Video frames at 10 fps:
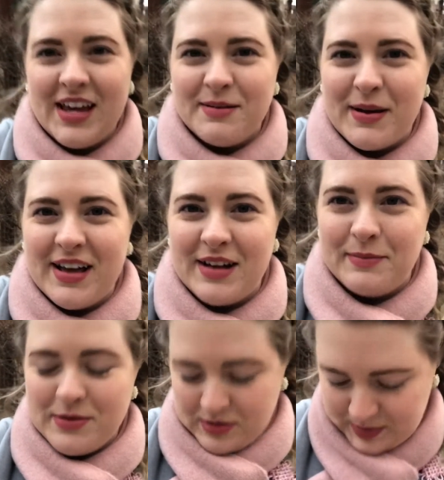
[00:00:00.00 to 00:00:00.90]
in my
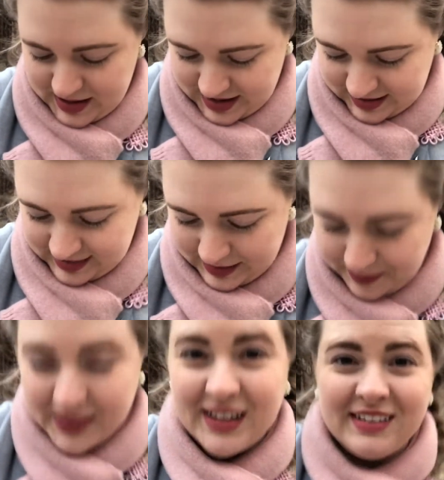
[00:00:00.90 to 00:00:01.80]
Hanbok because
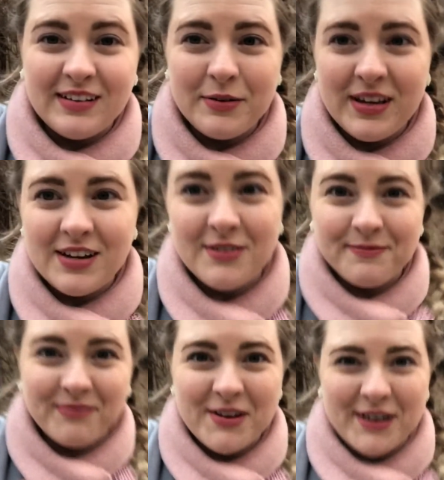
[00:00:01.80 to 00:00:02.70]
it's so cute.
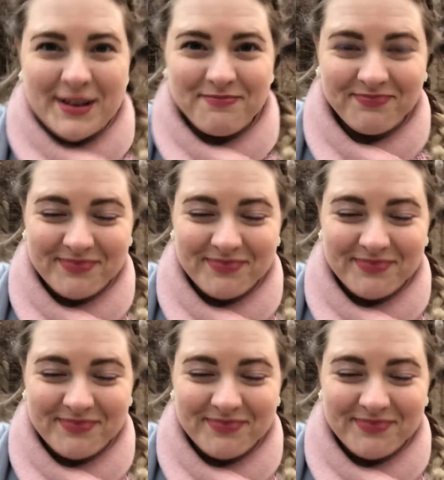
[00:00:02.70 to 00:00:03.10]
Okay.